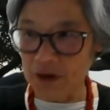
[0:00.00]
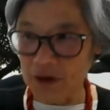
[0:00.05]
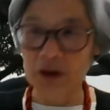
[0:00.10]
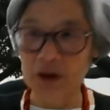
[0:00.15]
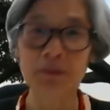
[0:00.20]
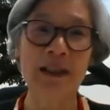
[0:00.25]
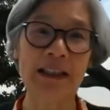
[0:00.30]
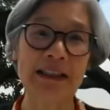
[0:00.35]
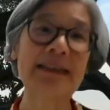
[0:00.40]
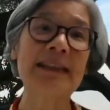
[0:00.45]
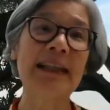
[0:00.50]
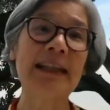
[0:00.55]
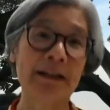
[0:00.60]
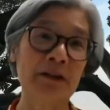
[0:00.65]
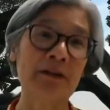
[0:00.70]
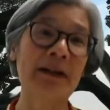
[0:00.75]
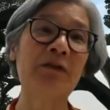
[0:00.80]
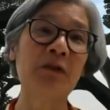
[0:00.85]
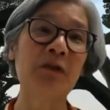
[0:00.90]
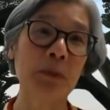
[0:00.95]
2 minutes
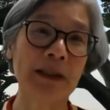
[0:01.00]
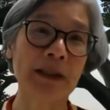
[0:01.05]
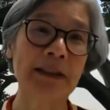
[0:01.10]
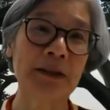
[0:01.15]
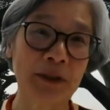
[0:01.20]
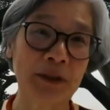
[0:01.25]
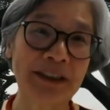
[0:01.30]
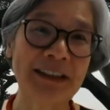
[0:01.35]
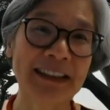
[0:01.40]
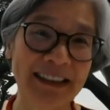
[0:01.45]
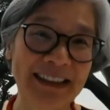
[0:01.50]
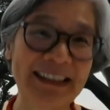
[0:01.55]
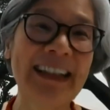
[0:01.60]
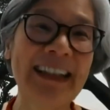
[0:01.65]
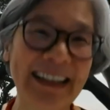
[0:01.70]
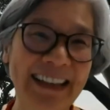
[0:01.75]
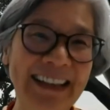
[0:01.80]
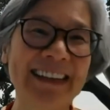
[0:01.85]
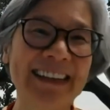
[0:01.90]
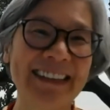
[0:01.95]
later, everybody was in
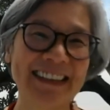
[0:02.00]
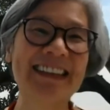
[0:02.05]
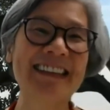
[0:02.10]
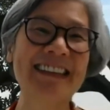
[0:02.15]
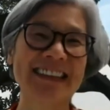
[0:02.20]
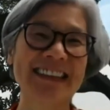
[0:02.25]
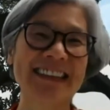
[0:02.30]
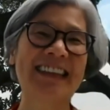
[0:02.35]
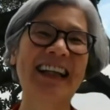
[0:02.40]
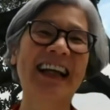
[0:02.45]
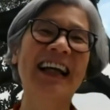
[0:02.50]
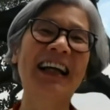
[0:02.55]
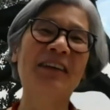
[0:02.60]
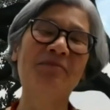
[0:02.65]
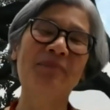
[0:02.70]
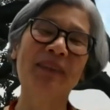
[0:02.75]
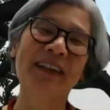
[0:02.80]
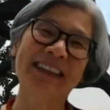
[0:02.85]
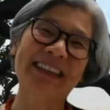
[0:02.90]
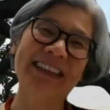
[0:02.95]
tears.
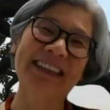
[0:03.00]
But